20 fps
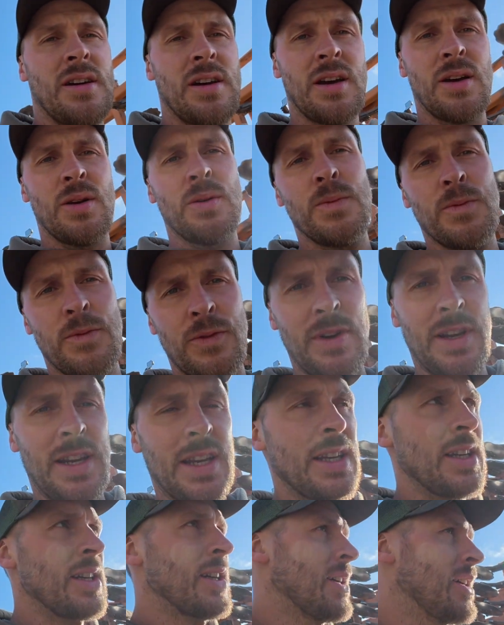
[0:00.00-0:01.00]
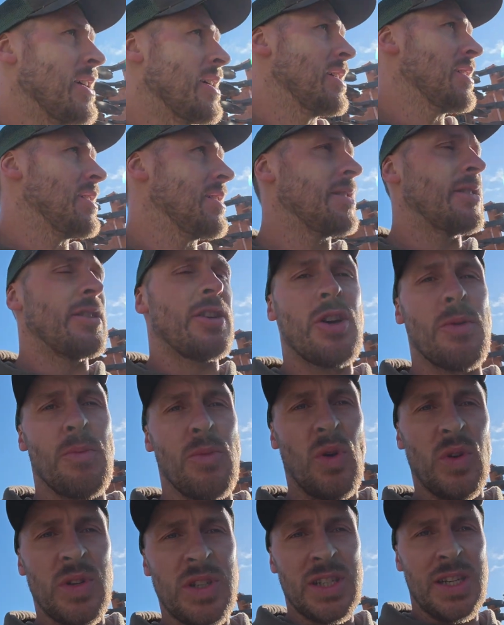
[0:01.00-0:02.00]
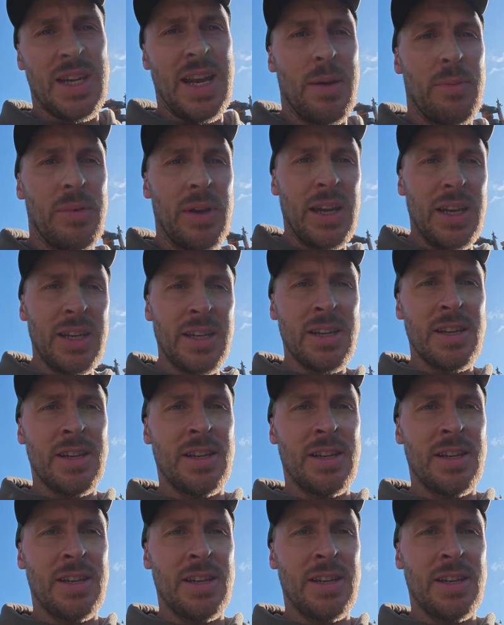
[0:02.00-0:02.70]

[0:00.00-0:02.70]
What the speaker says: Hopefully, no more snapping.